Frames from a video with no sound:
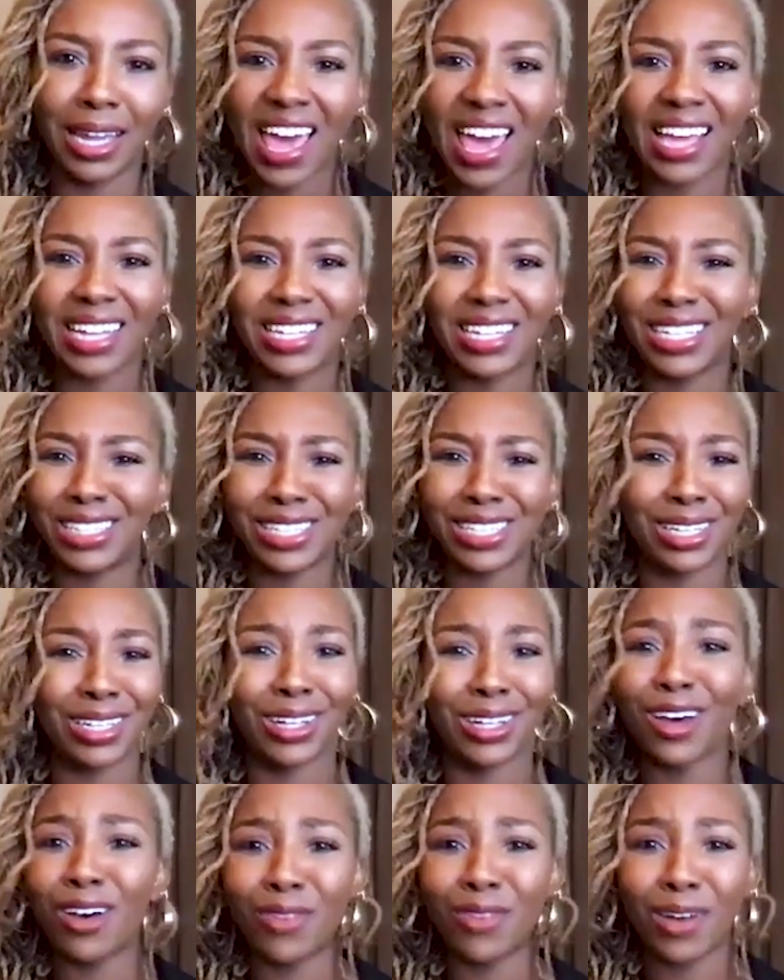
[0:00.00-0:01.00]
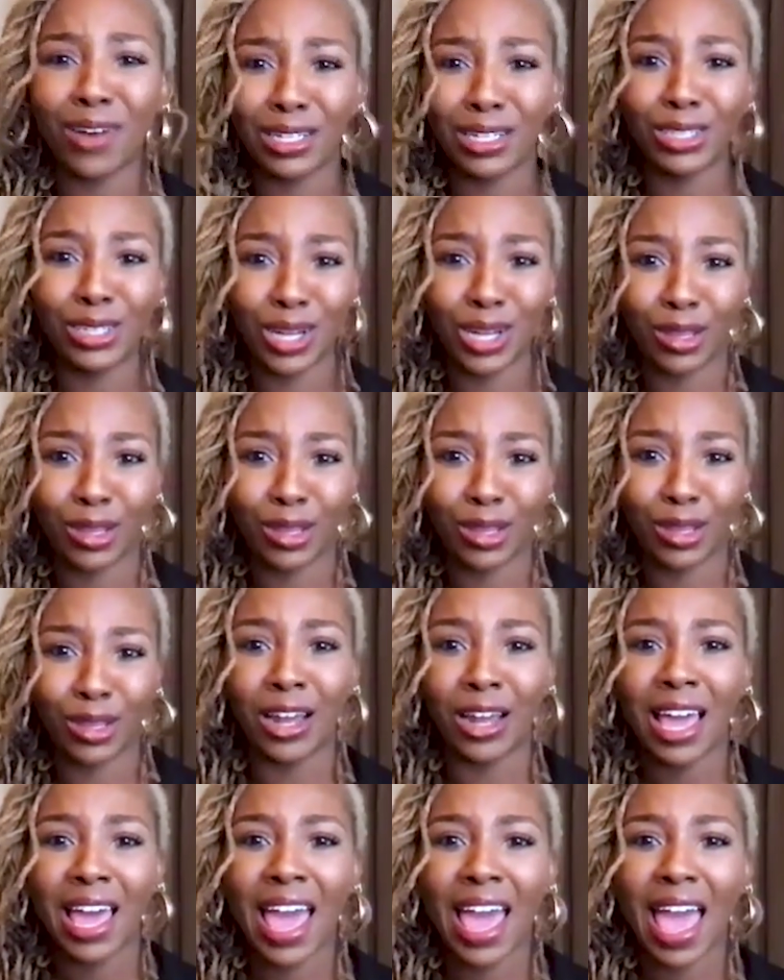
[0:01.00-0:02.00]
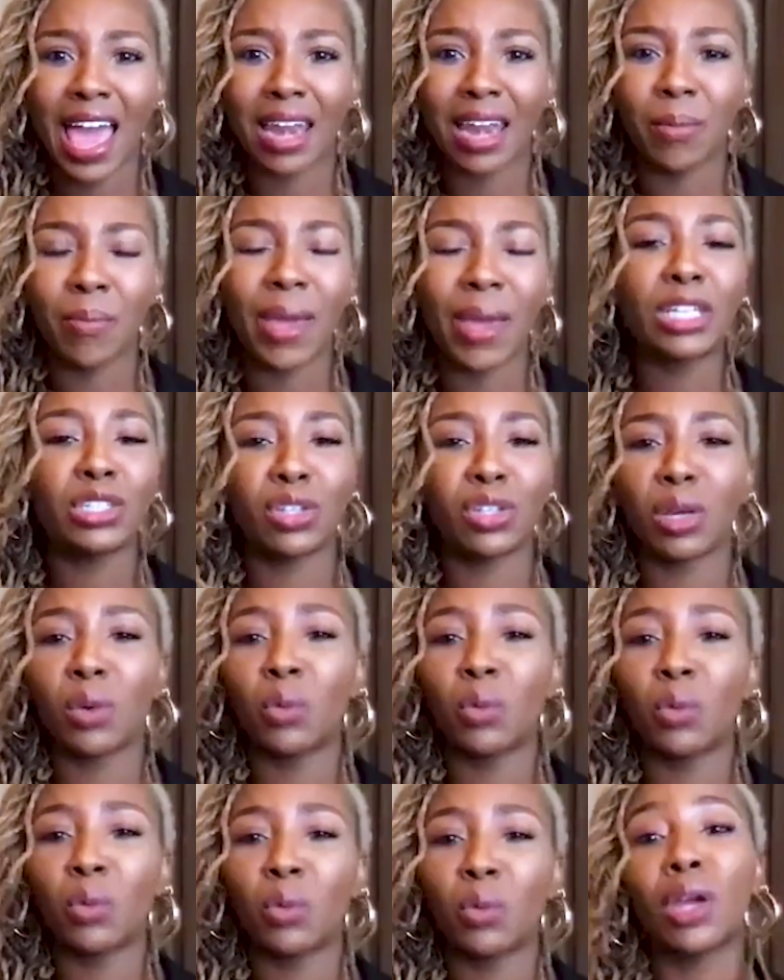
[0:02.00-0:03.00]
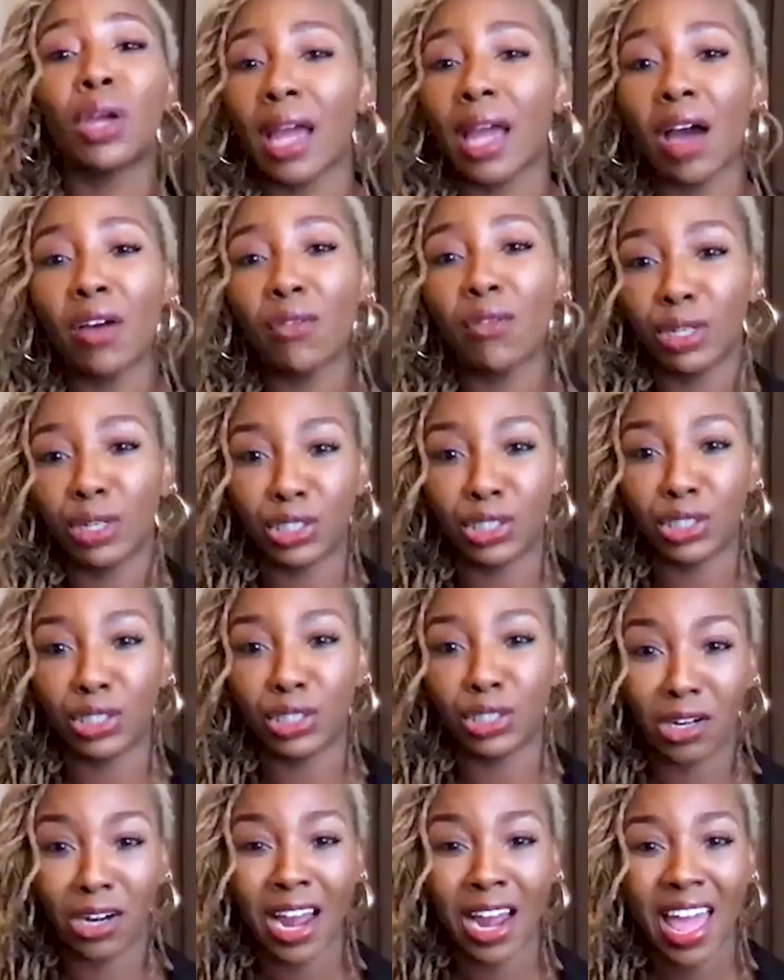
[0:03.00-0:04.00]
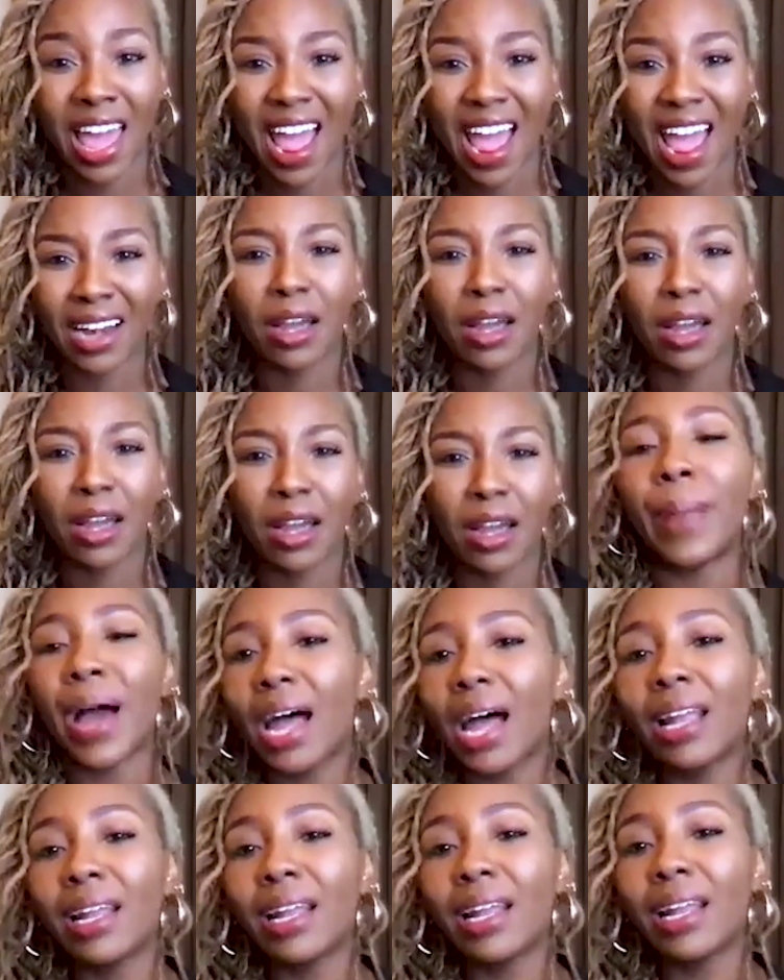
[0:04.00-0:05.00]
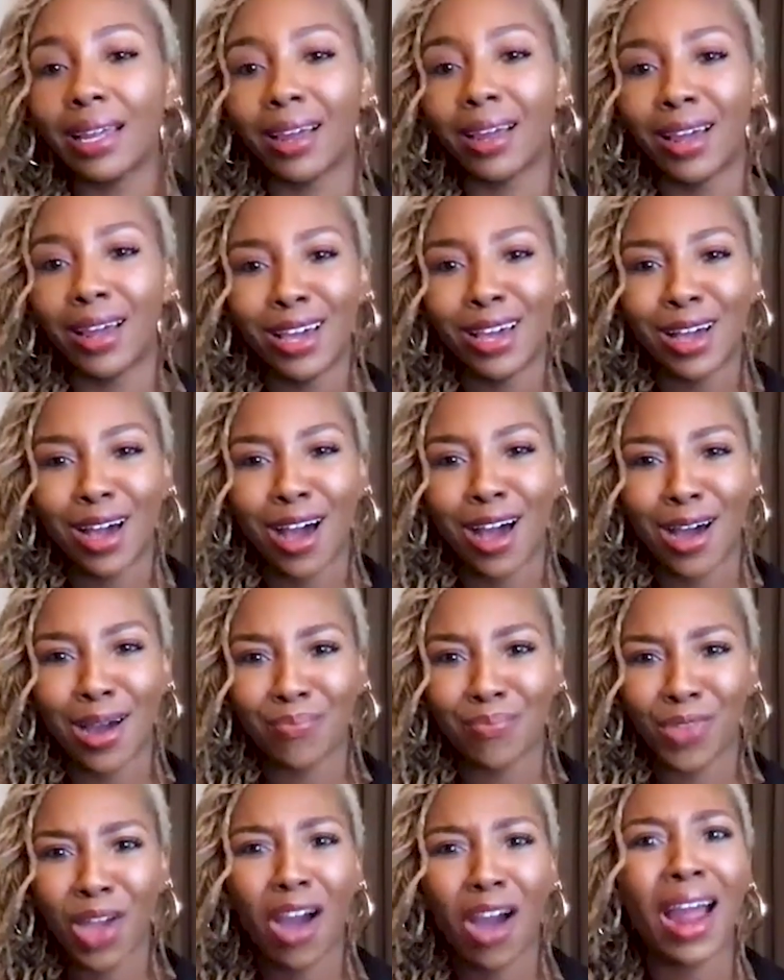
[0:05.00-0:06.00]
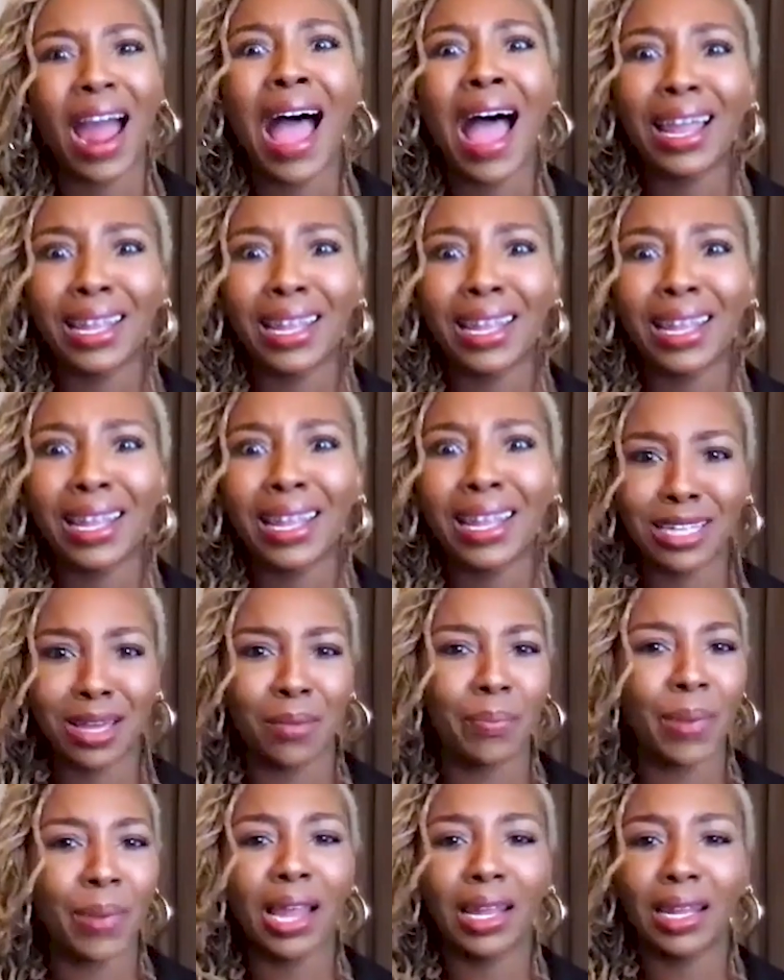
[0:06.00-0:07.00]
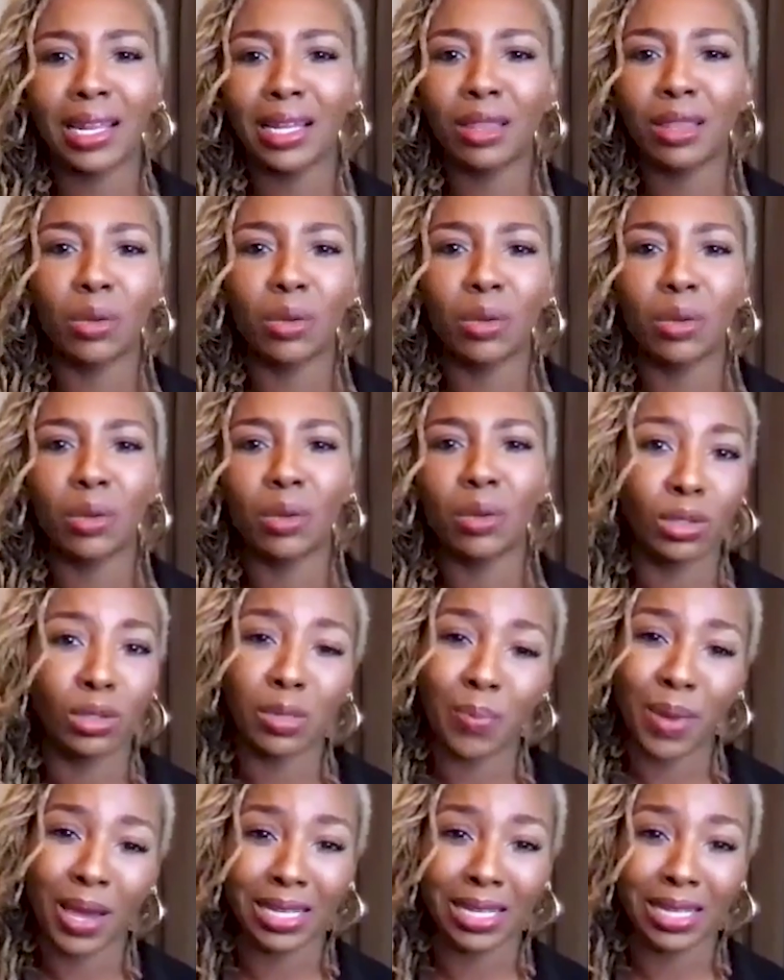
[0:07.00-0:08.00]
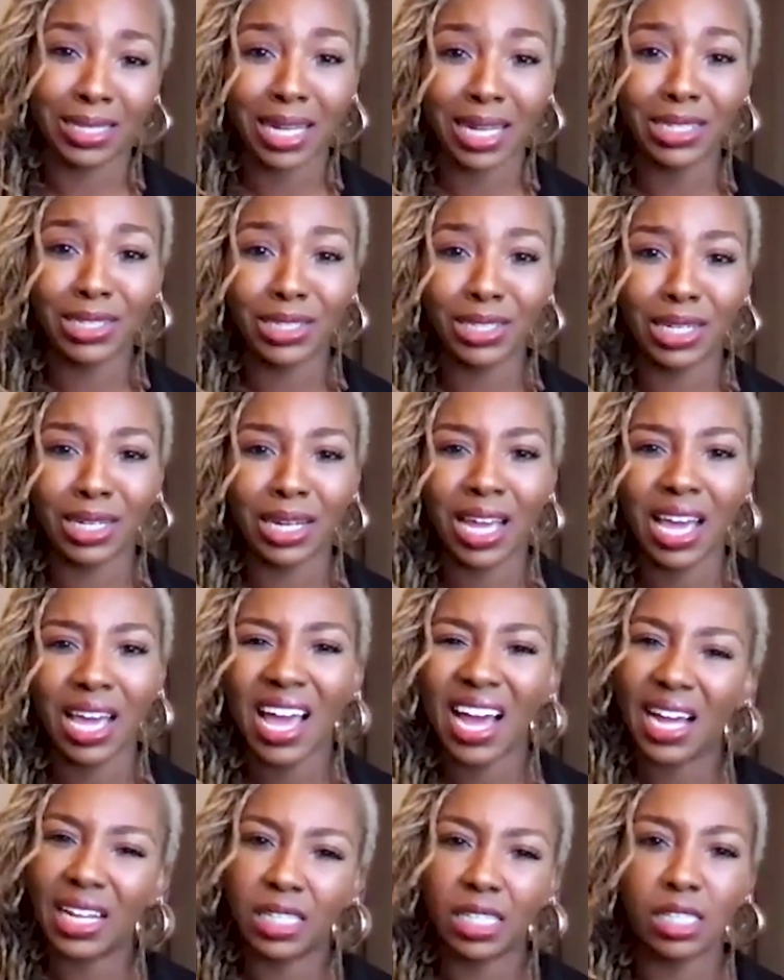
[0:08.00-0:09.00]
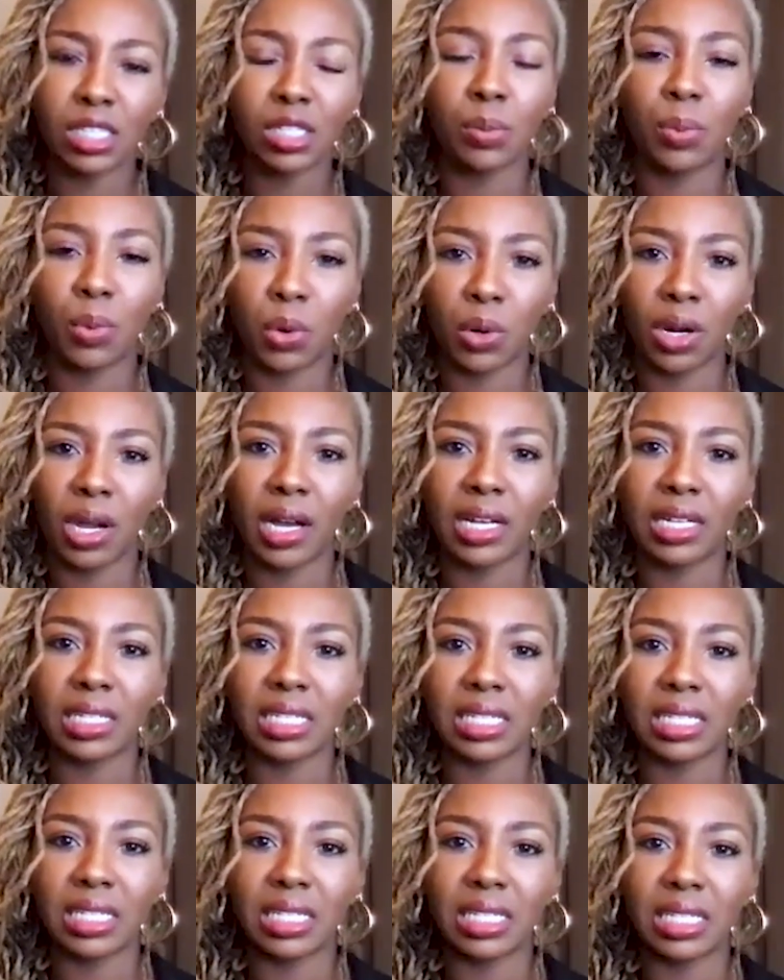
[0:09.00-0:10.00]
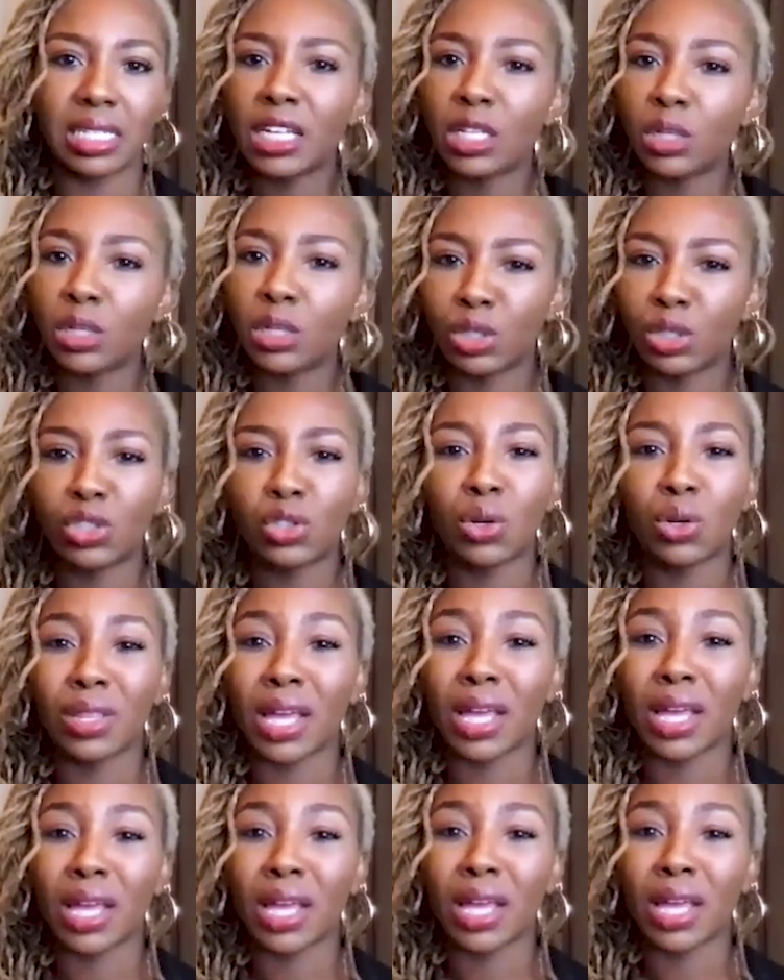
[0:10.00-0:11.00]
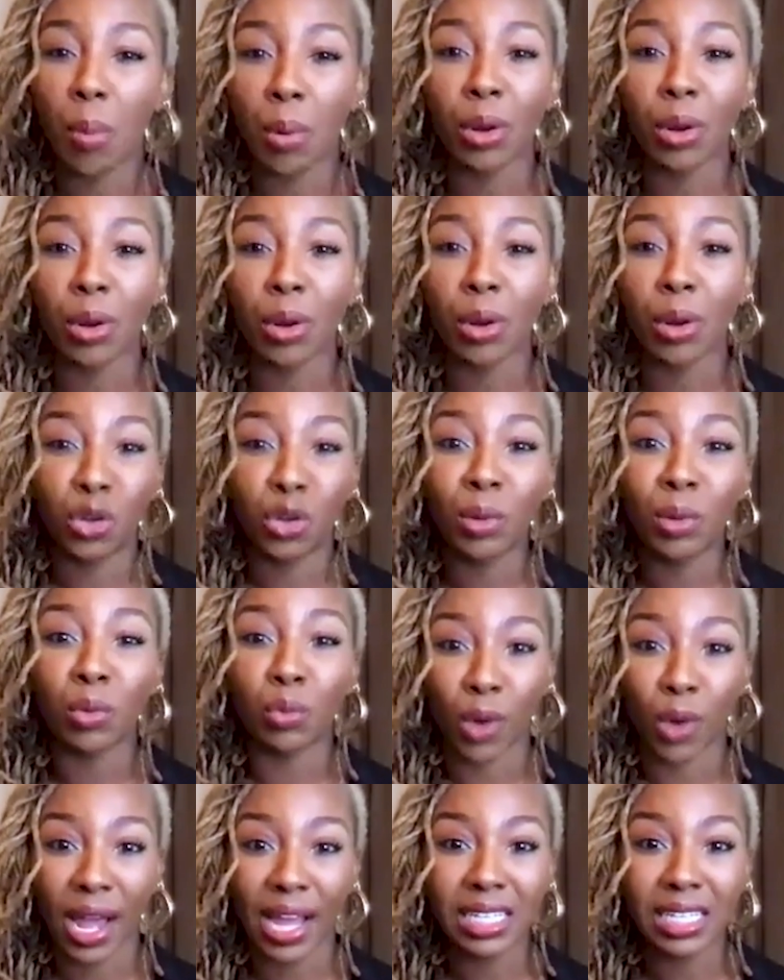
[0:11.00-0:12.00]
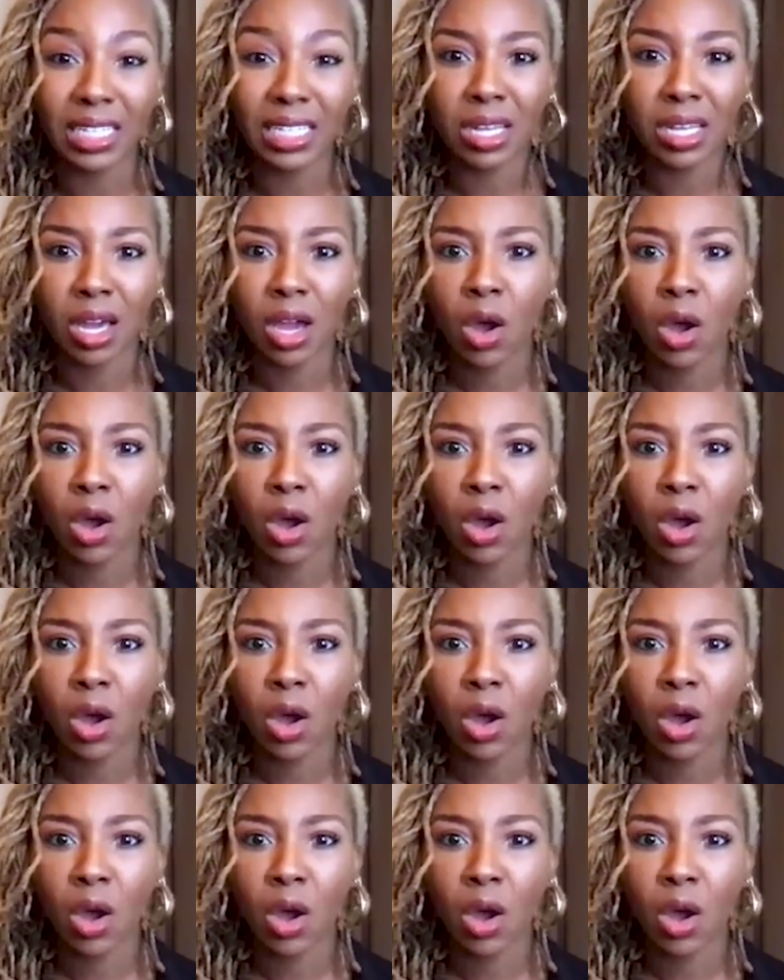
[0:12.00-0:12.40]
and to just love on each other and make sure that we're looking out for each other and compelling our allies, compelling the world to pay attention and to support us and to ensure that our human rights